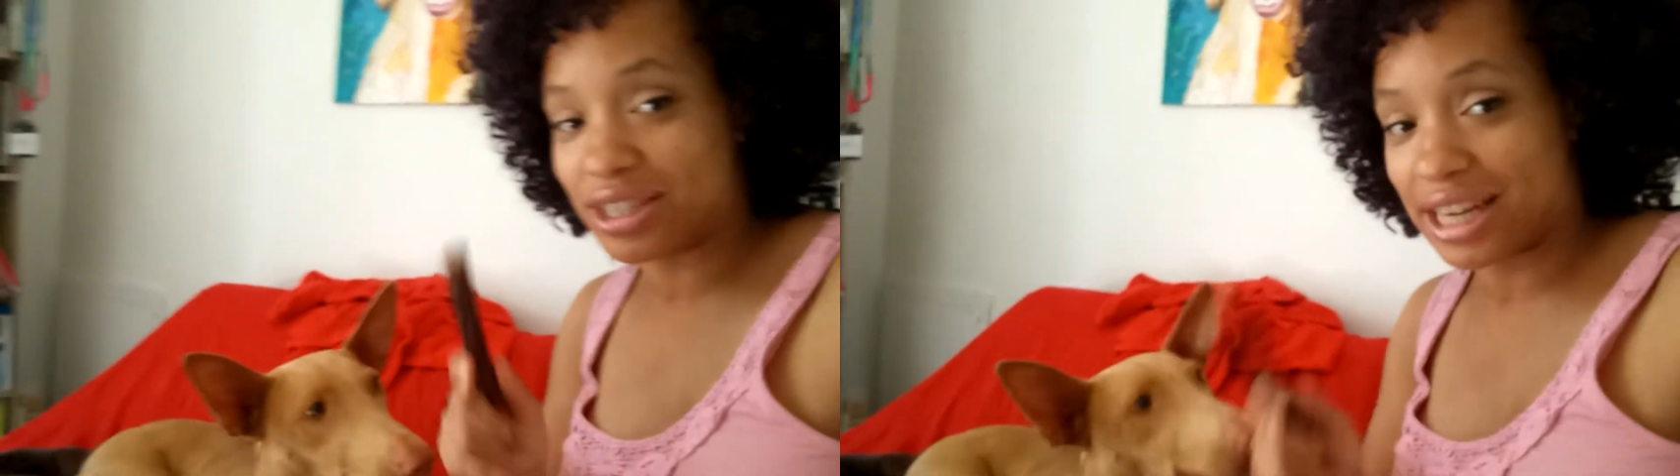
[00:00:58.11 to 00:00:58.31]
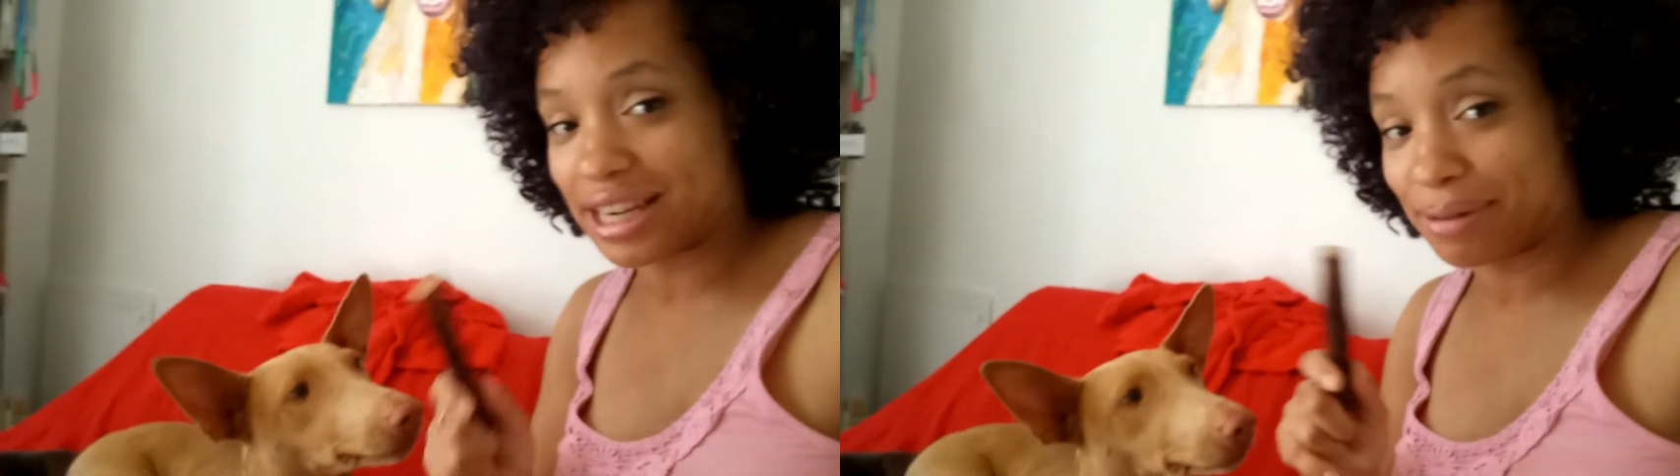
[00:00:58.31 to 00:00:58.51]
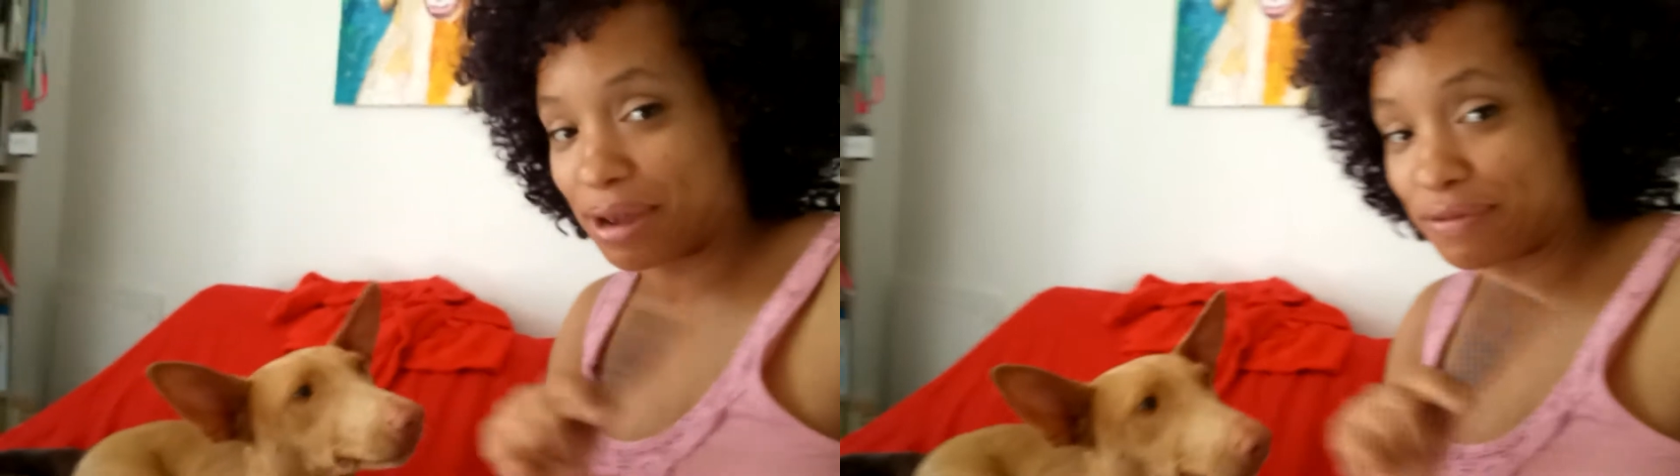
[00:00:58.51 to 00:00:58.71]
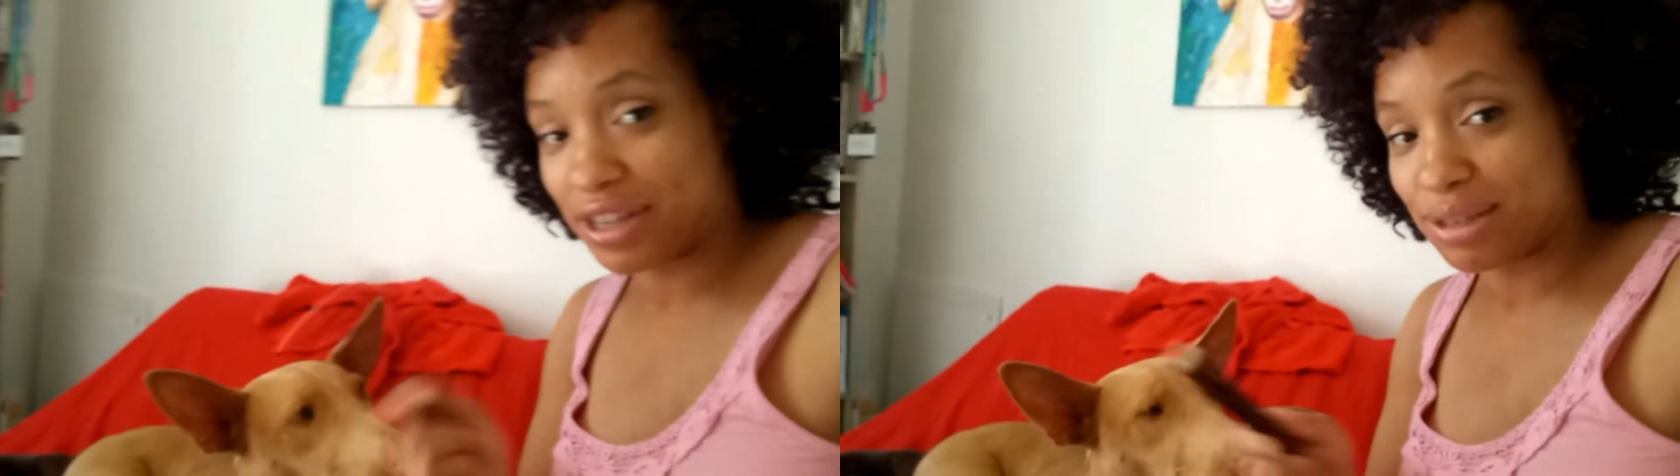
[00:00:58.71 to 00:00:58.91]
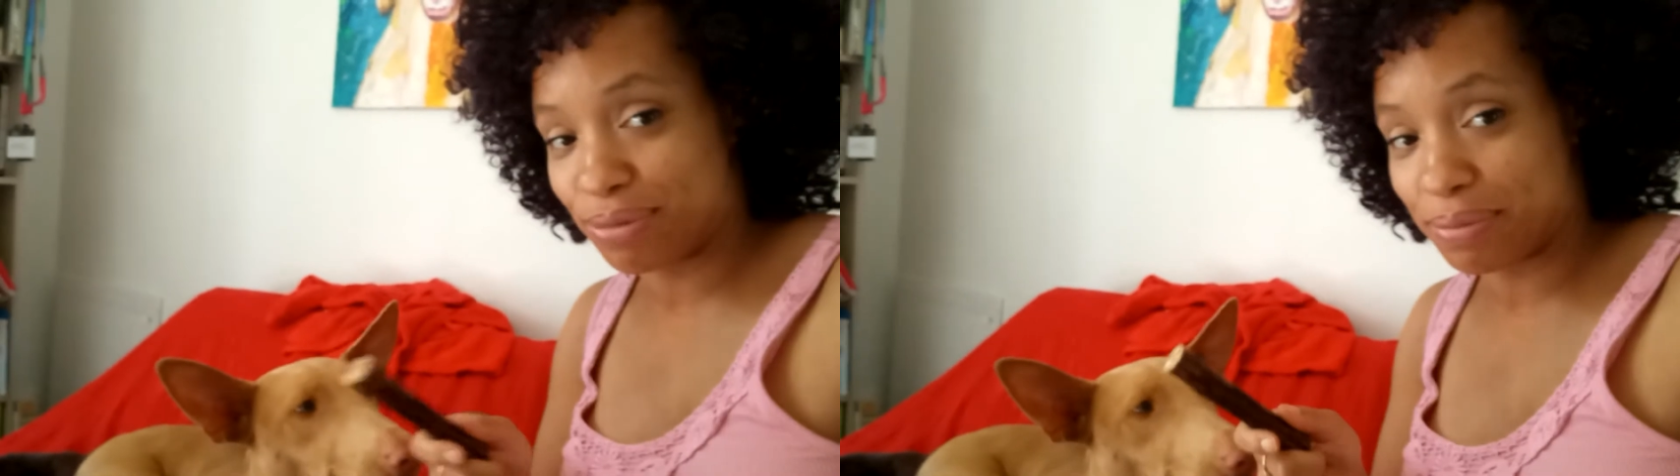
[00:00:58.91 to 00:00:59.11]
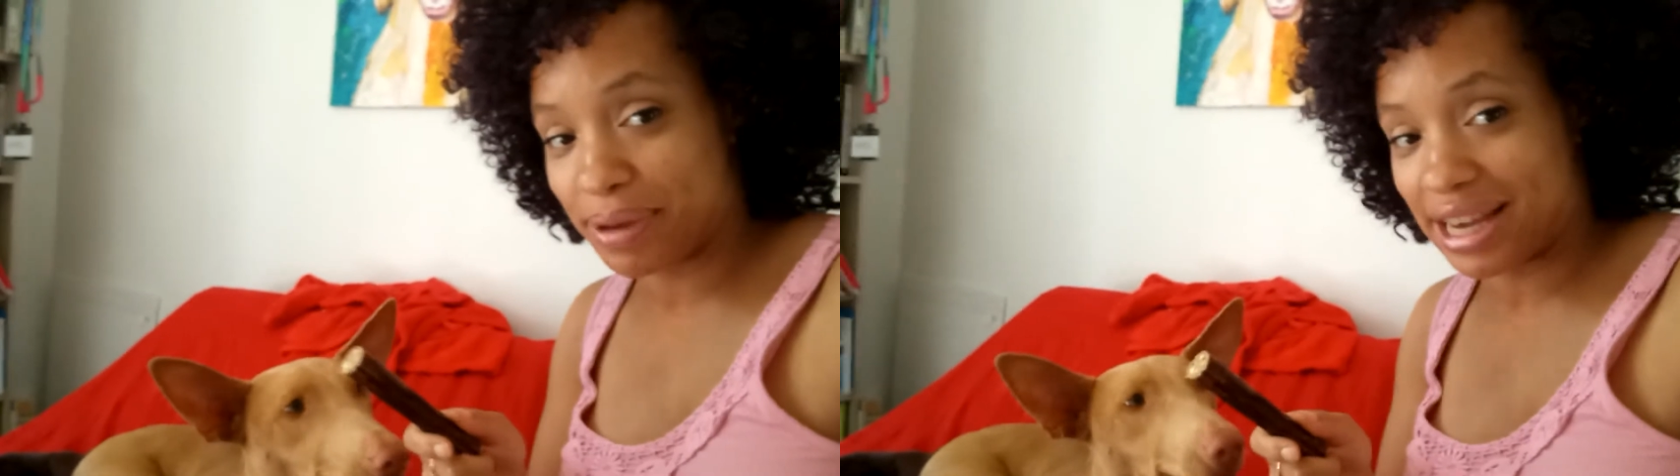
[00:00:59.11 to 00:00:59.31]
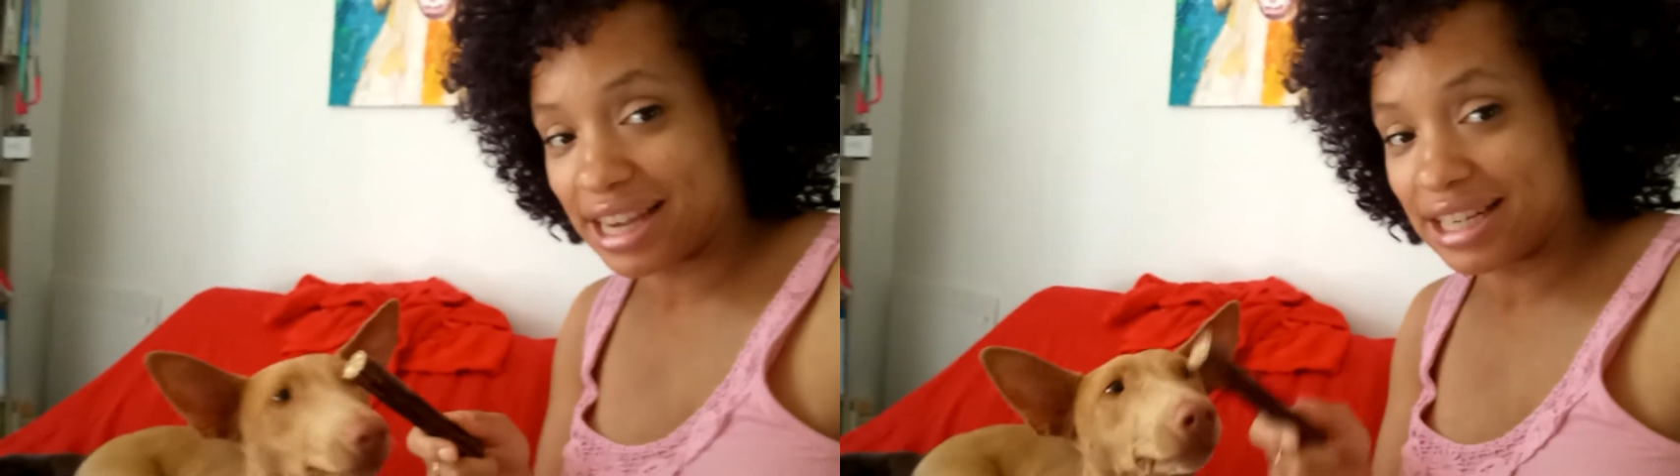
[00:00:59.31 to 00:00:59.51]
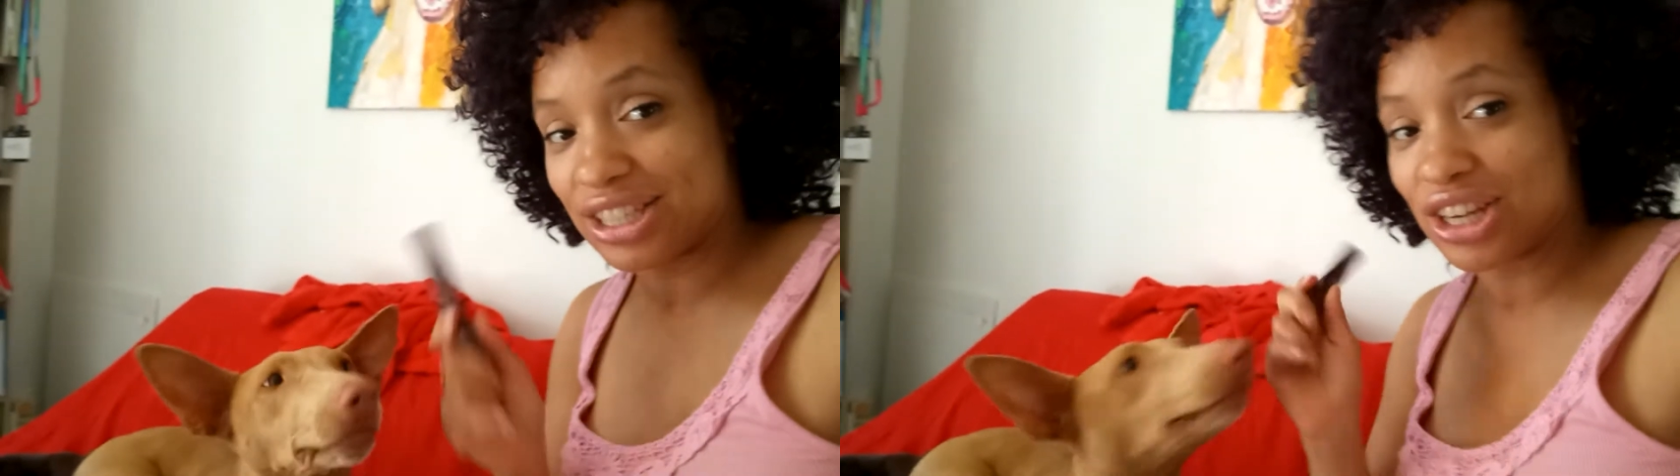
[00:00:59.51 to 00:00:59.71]
checking my Facebook
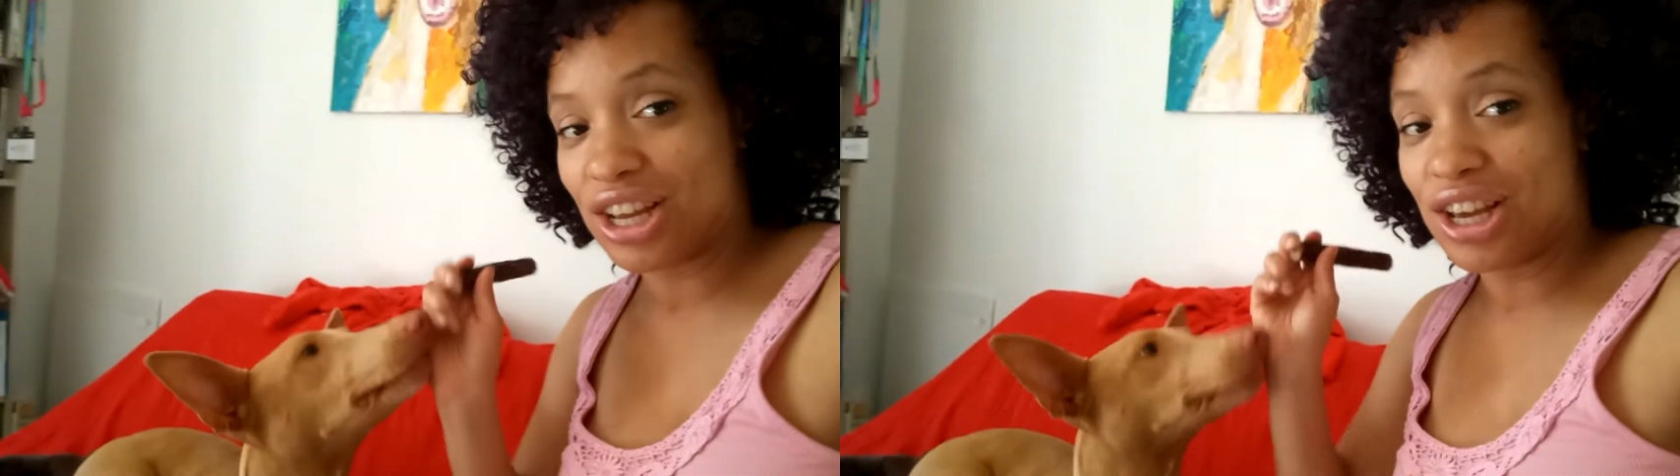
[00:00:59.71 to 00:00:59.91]
page.